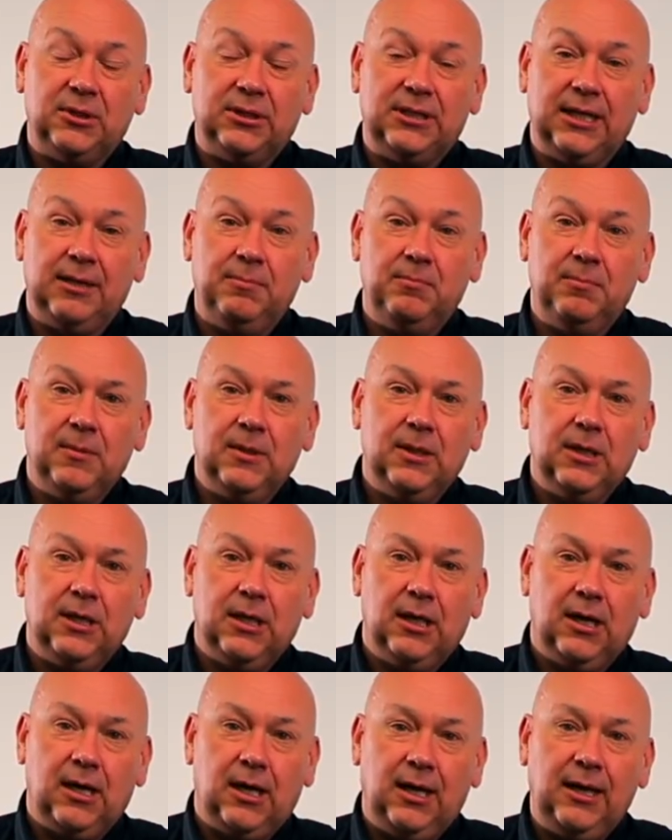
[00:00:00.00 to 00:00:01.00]
team.
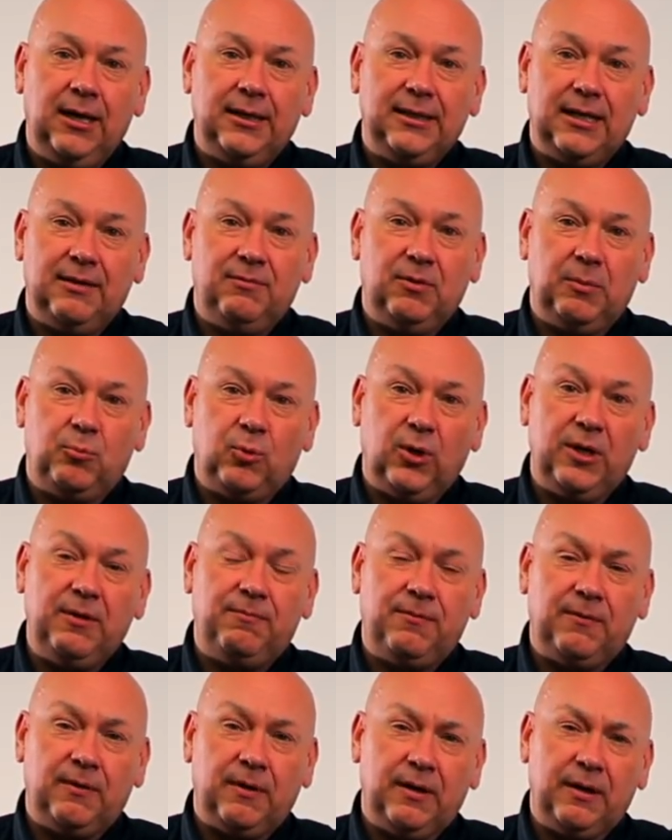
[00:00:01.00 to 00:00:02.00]
I like to have a
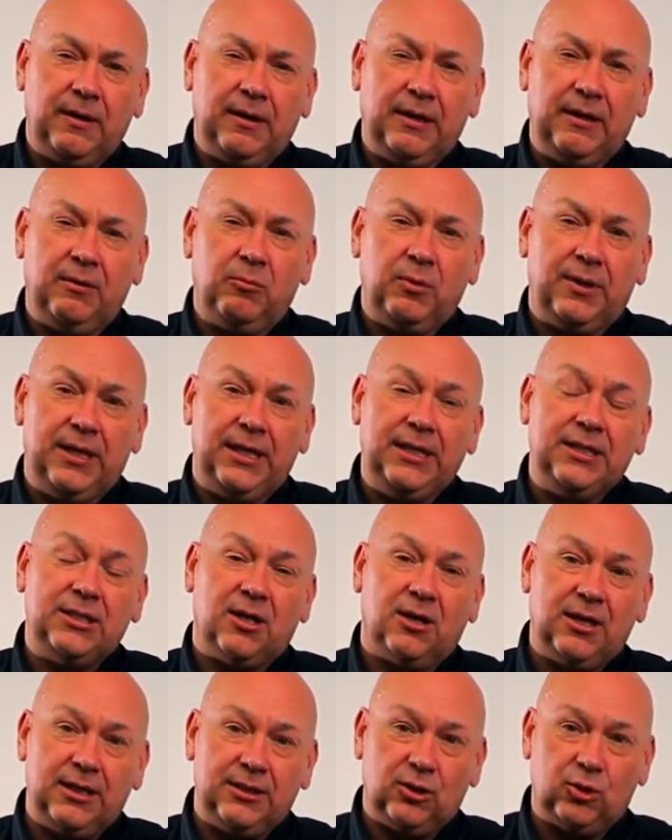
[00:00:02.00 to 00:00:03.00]
briefing with these
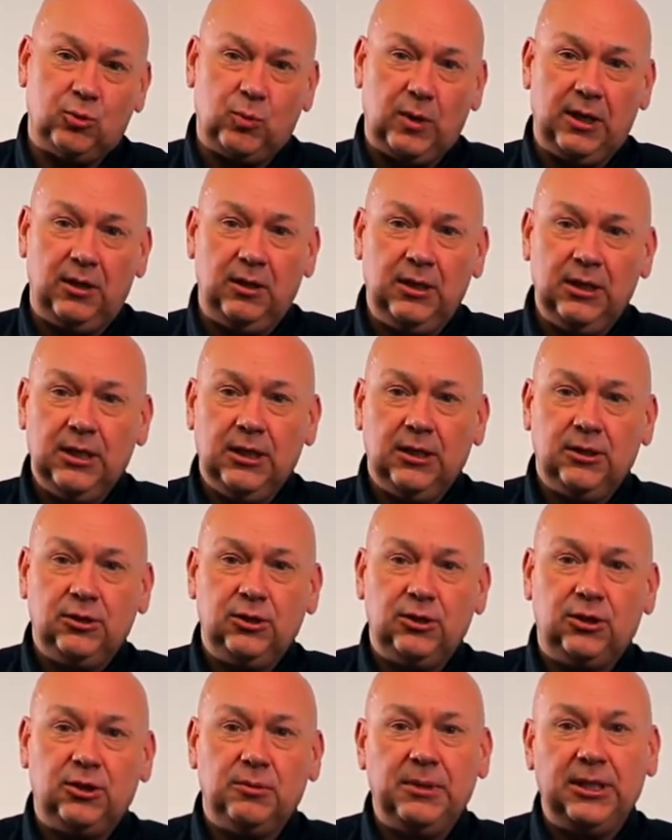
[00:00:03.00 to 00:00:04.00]
guys as well,
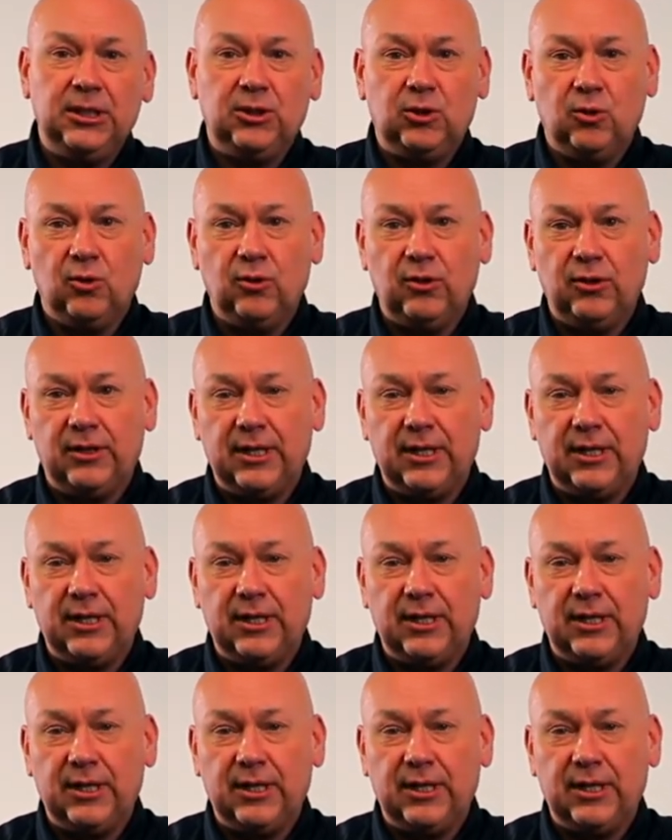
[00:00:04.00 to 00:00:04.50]
just to make sure that